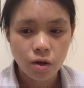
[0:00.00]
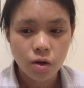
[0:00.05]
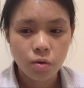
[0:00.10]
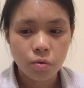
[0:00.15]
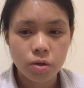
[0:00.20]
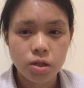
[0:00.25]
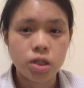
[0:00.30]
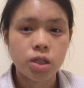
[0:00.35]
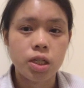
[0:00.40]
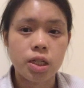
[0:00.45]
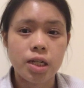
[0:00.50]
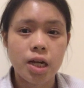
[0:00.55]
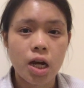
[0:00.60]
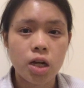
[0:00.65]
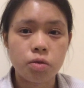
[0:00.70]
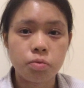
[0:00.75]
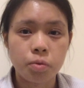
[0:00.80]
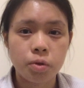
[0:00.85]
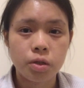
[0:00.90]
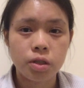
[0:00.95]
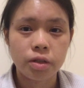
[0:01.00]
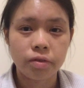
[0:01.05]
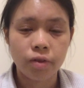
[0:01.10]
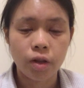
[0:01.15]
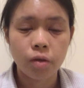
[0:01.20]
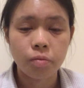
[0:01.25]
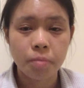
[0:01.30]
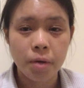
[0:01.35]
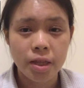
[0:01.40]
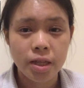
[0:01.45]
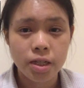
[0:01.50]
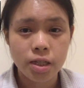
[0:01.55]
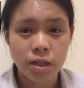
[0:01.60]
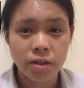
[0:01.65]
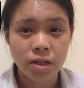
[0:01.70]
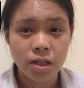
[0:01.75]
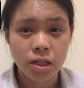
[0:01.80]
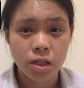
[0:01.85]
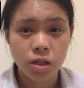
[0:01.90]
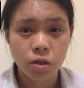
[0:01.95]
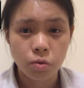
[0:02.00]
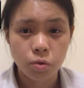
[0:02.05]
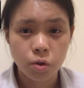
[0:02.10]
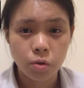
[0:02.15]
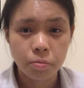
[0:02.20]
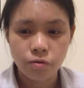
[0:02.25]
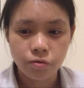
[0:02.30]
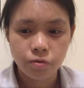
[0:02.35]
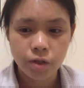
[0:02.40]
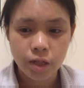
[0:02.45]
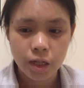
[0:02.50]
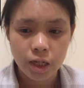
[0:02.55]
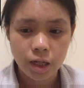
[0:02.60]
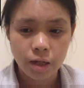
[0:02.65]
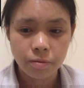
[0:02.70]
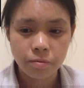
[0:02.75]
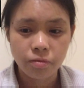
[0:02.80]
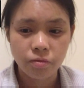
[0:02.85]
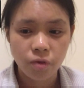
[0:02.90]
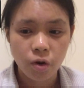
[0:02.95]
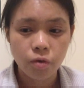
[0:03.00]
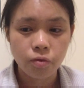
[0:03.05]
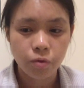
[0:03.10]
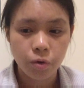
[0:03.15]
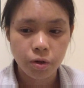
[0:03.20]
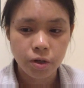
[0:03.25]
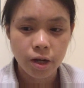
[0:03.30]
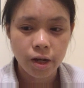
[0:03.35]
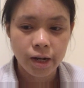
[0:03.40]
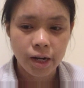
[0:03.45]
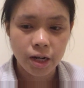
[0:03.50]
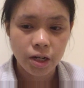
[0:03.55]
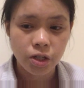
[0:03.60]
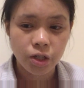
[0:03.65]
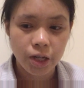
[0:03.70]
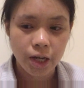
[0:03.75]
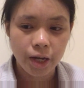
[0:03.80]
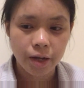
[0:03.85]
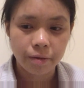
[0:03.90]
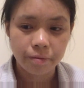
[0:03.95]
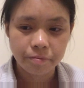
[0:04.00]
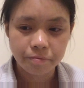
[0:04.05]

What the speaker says: which is a dashboard developed by the citizen group Team Vote4.HK.